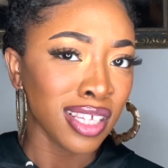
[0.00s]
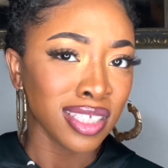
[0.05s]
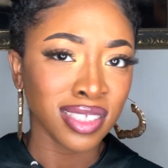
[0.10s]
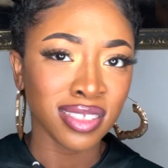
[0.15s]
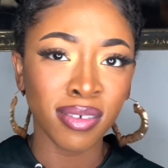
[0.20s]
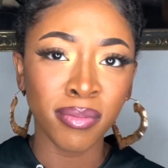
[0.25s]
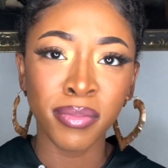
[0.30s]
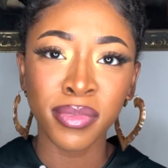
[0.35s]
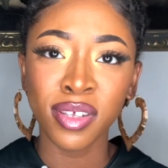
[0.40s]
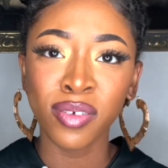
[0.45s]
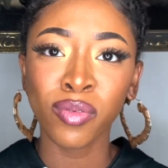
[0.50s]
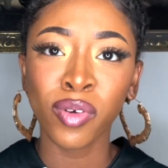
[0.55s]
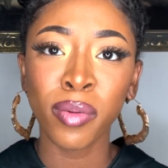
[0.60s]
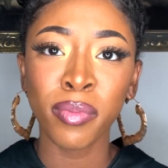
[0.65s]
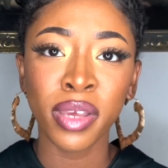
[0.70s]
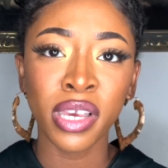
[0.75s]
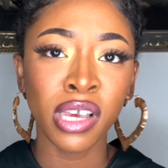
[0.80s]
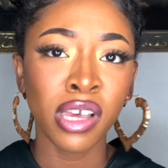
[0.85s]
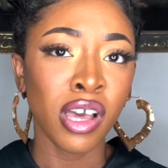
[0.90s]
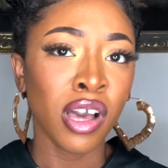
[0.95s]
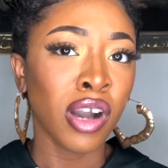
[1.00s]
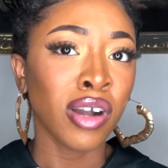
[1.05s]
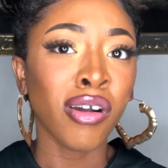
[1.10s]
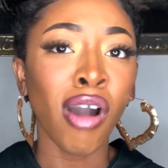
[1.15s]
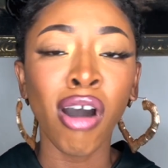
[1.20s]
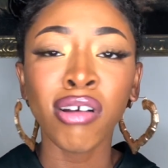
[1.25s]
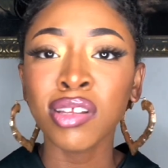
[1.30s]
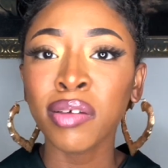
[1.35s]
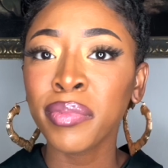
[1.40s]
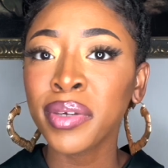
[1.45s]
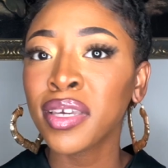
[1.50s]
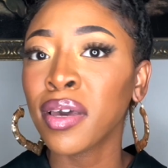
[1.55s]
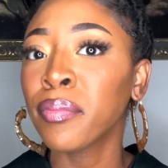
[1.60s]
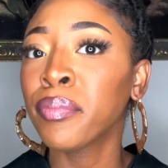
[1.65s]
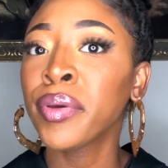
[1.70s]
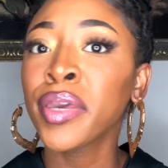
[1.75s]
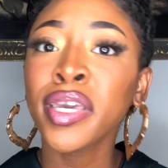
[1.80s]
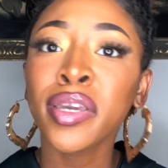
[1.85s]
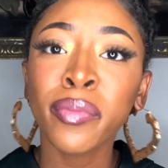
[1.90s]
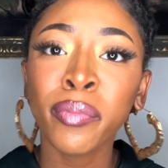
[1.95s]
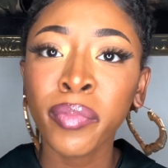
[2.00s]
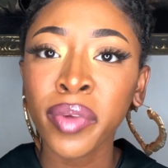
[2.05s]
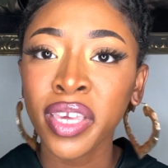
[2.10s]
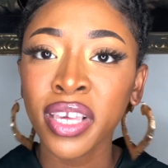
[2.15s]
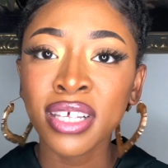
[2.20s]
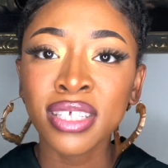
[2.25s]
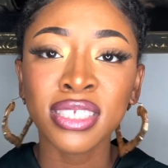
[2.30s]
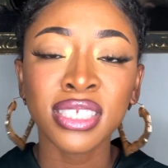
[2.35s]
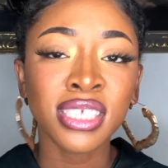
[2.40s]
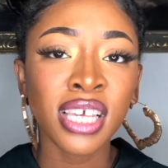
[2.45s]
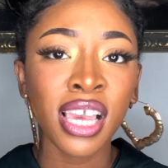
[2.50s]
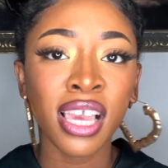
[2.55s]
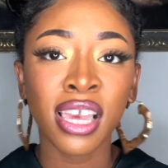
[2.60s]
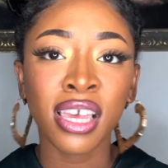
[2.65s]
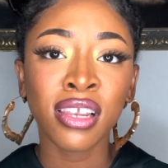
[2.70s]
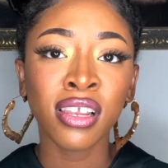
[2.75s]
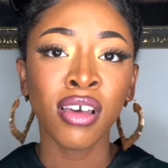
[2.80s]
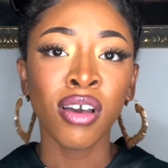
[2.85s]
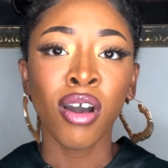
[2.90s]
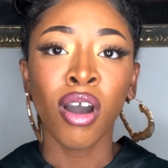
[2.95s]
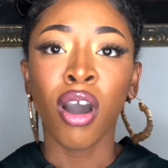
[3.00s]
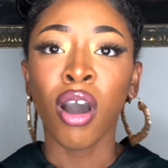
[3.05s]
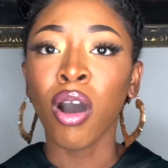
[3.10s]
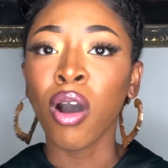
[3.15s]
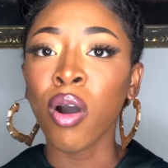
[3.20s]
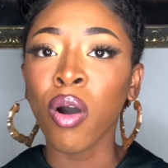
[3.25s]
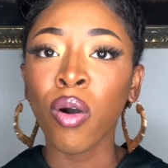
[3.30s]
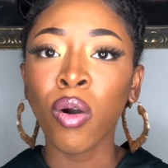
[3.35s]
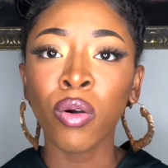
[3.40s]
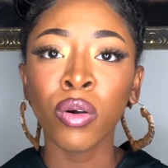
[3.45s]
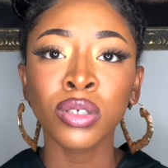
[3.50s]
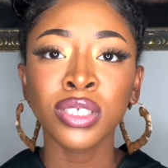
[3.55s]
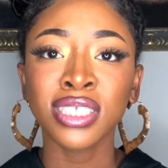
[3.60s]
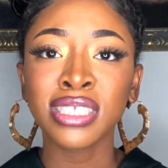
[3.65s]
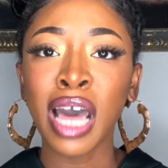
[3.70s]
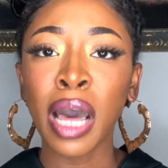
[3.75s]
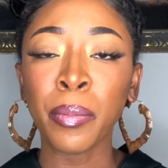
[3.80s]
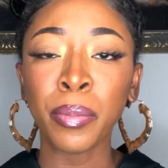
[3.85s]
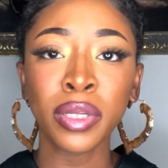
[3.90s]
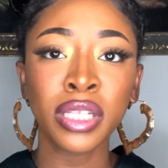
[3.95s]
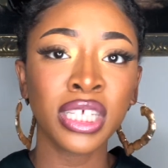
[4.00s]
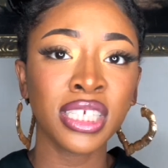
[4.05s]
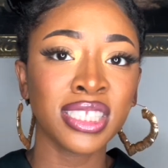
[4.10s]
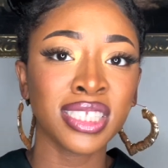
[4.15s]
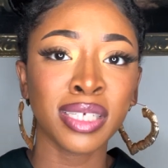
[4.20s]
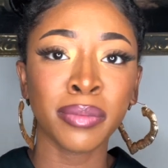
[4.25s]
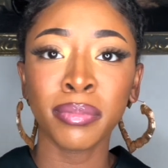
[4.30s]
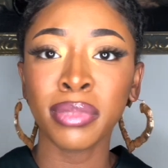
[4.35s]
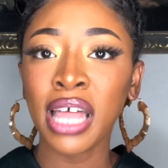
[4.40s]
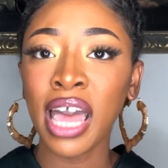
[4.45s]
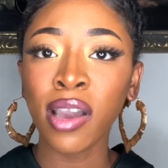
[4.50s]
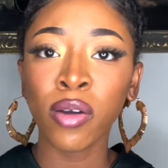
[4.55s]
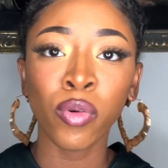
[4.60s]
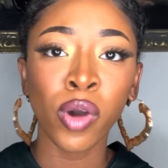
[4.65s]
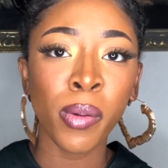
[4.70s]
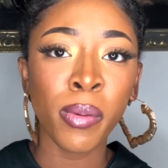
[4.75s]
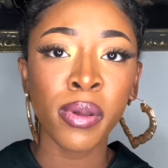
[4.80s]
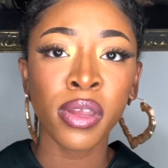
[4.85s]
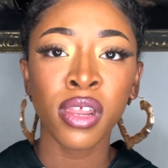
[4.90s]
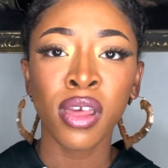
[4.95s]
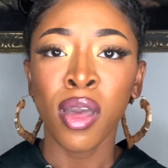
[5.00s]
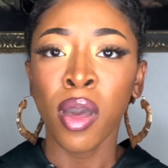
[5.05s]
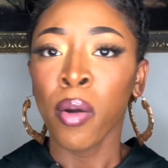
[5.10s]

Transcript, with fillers: So many women calling me a pick me and saying, oh, stop policing black women.